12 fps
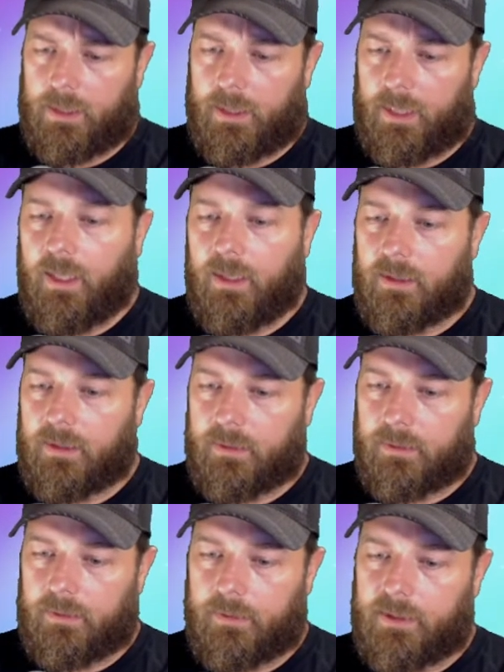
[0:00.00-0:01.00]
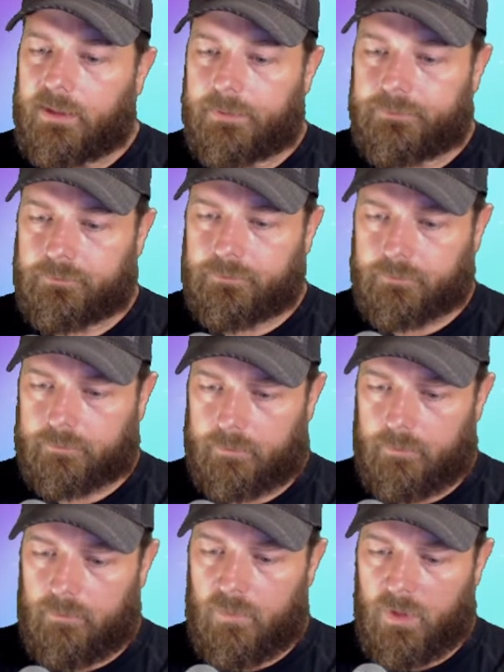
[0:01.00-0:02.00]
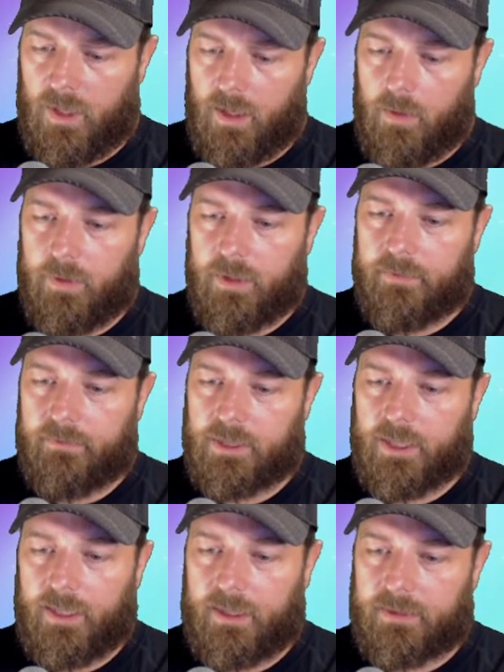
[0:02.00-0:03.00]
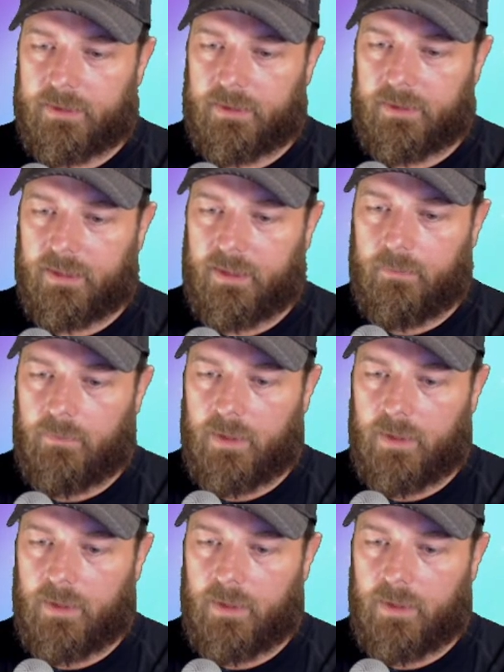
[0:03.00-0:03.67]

And I will give a shout out to the team.